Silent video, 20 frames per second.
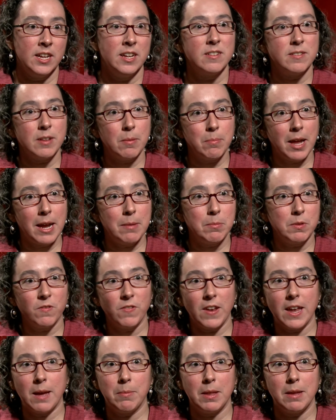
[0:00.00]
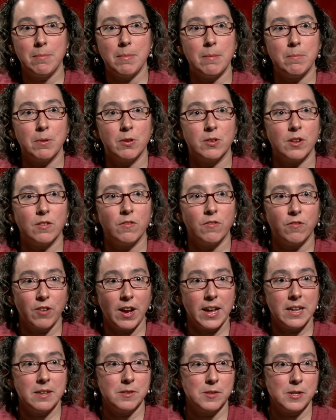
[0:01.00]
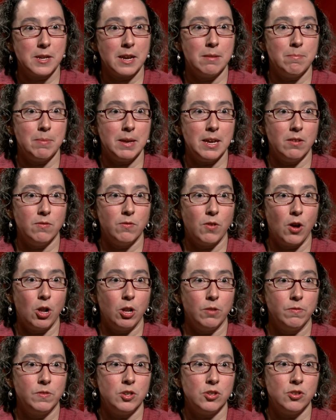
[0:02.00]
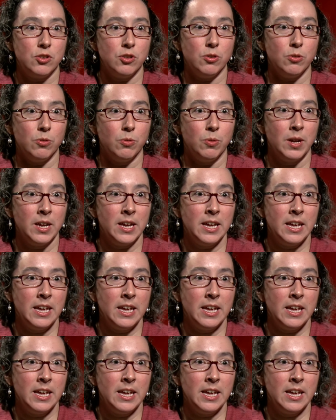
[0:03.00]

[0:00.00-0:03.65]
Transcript: Sometimes family members and friends can be involved too.